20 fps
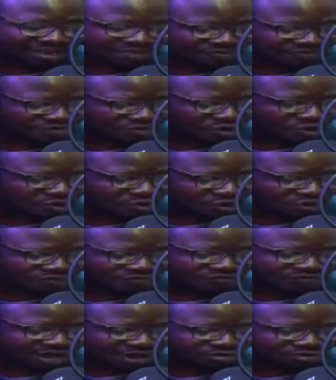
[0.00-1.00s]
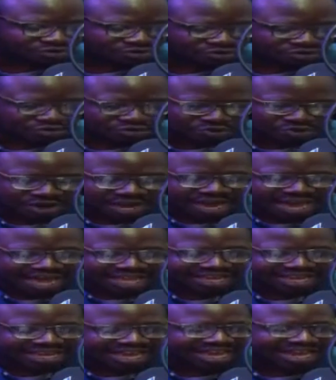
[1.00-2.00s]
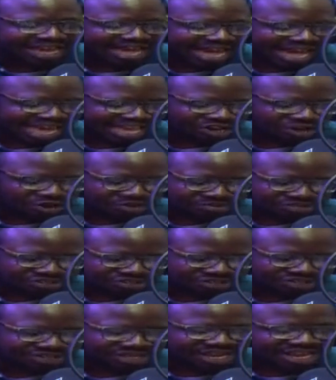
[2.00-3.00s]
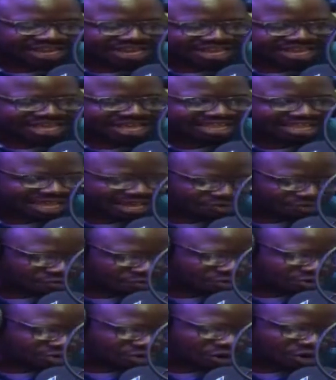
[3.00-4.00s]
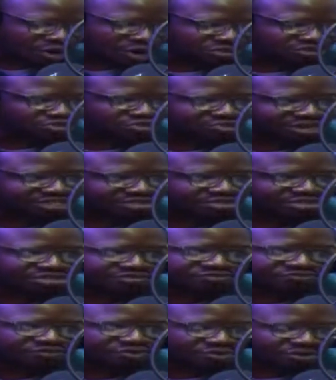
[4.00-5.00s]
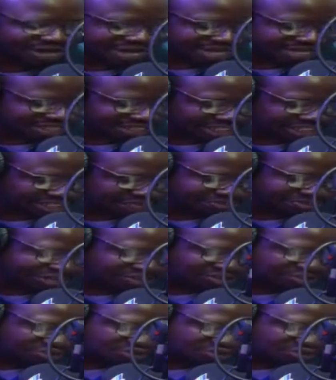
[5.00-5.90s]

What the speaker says: four will fail so at the Ghana High Commission. Now we would go straight to the phone and speak